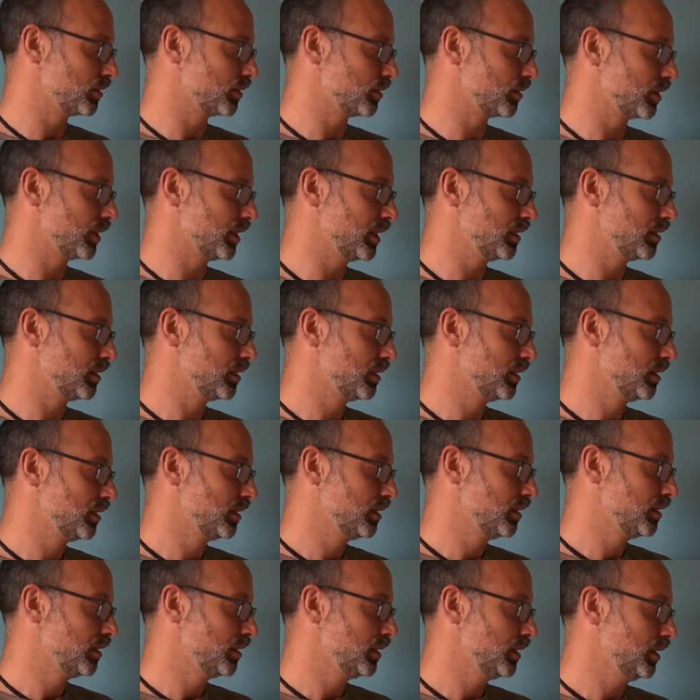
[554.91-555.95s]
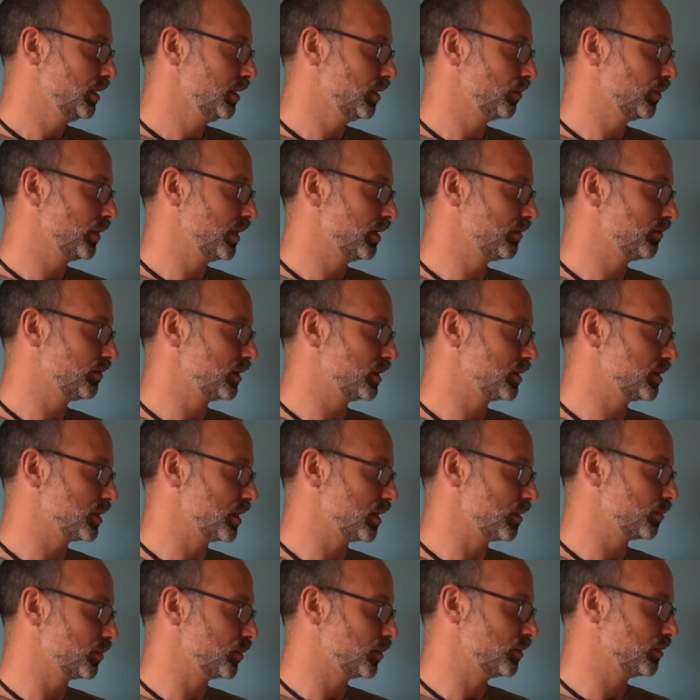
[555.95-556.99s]
All right, here we have an
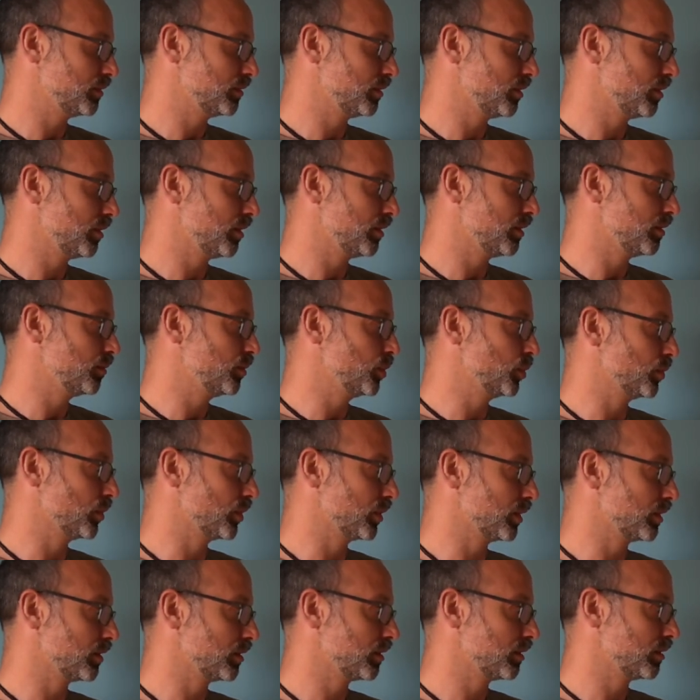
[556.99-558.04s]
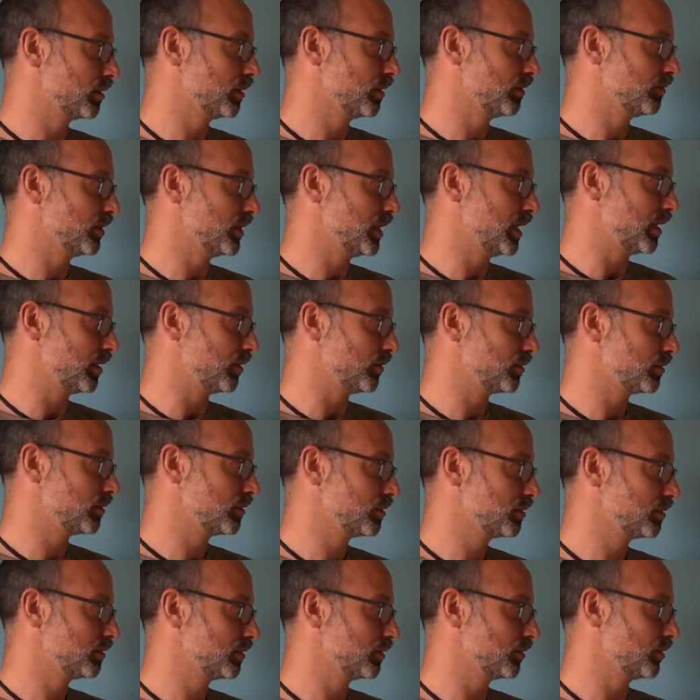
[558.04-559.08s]
example on the board of a noun.
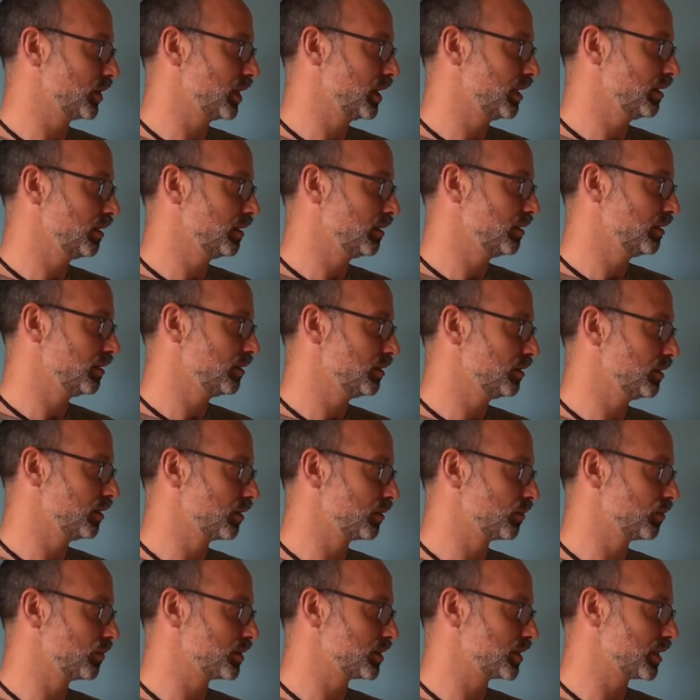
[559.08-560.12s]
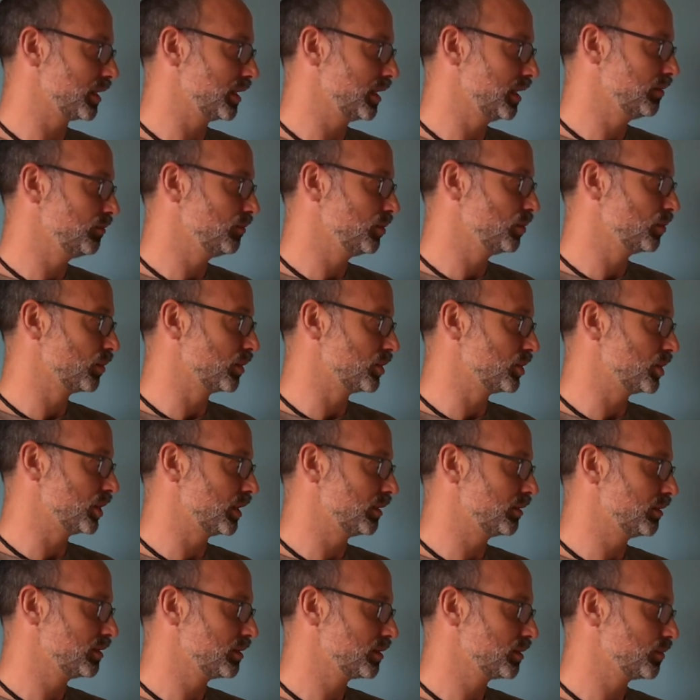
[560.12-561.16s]
Okay, the other ones I gave you were
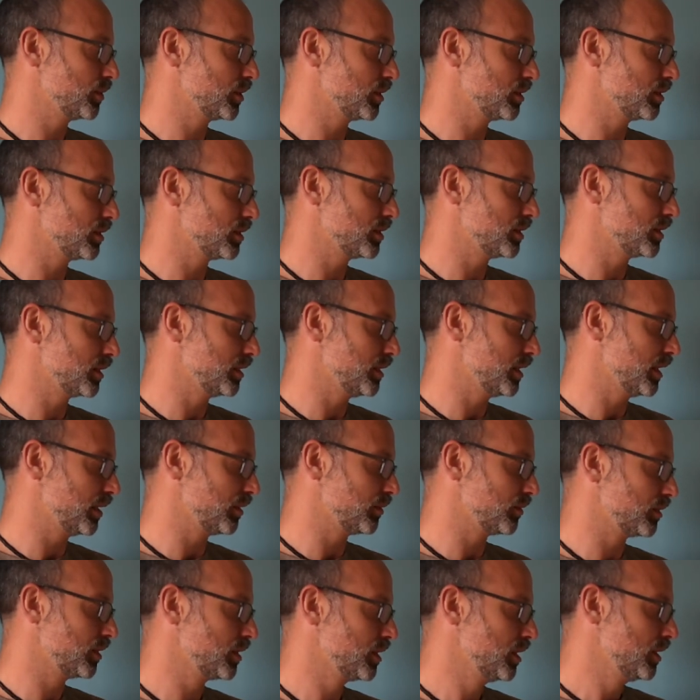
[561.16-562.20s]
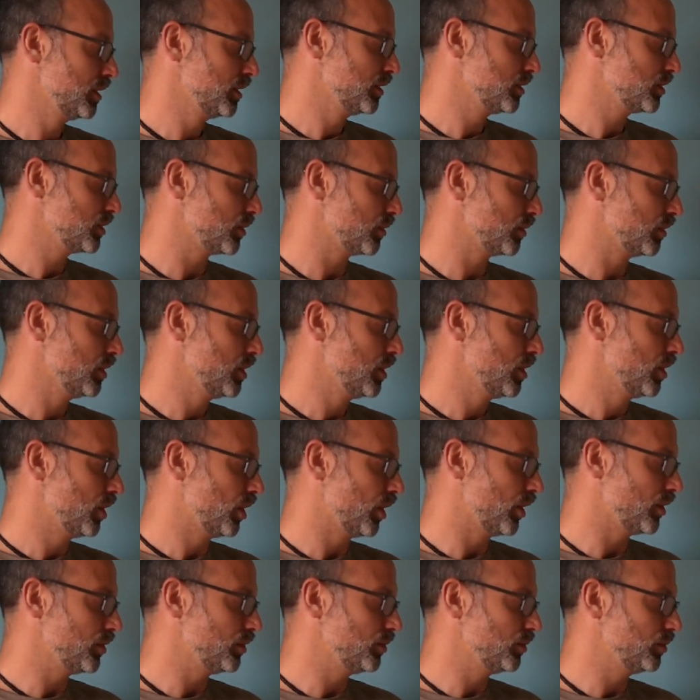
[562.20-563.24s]
gerunds, but this is a noun. So
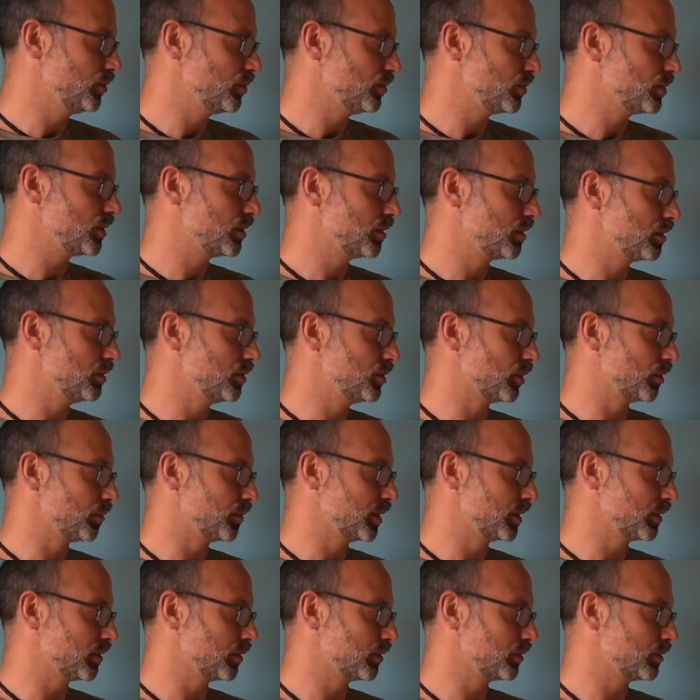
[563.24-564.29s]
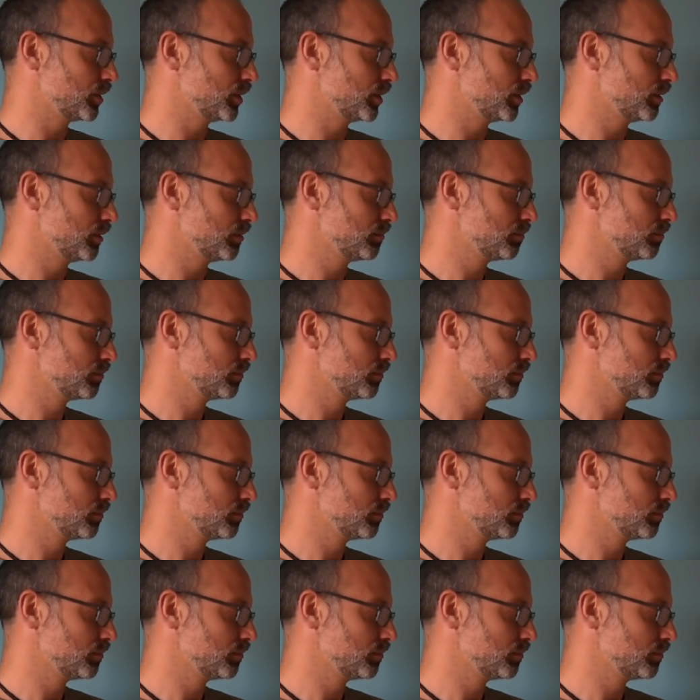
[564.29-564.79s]
are you used to the German culture?